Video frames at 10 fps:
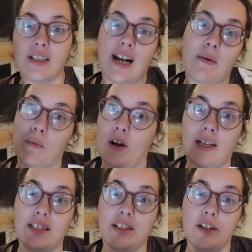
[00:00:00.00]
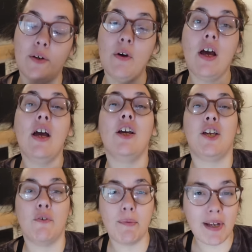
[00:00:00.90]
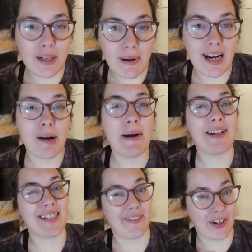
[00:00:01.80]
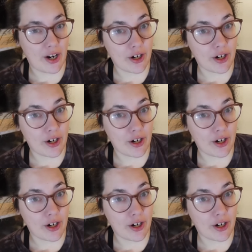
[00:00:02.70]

that I'm wanting to do, you would be spending about $700.